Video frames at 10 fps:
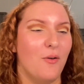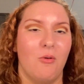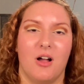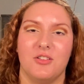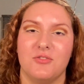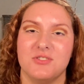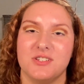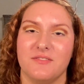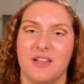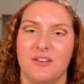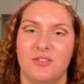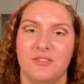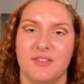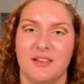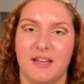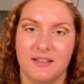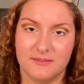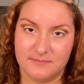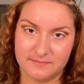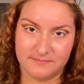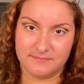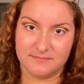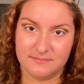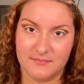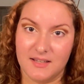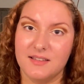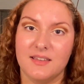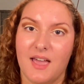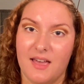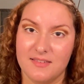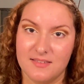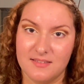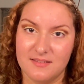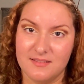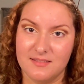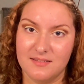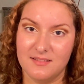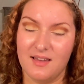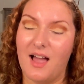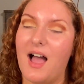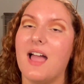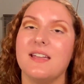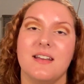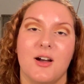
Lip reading: Walk into a shift at Ulta like, yes, I can